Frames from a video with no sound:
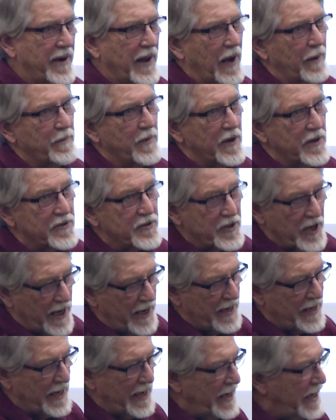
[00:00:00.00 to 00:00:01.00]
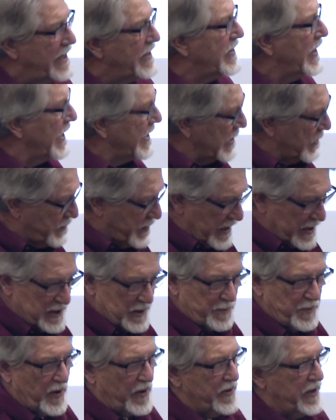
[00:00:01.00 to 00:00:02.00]
I'm going to say again, that depends
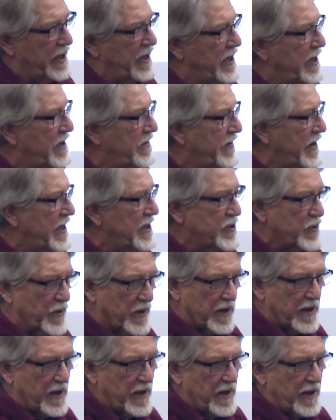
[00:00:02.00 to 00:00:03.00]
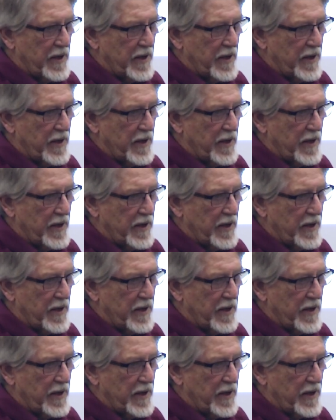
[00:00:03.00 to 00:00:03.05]
upon the individual.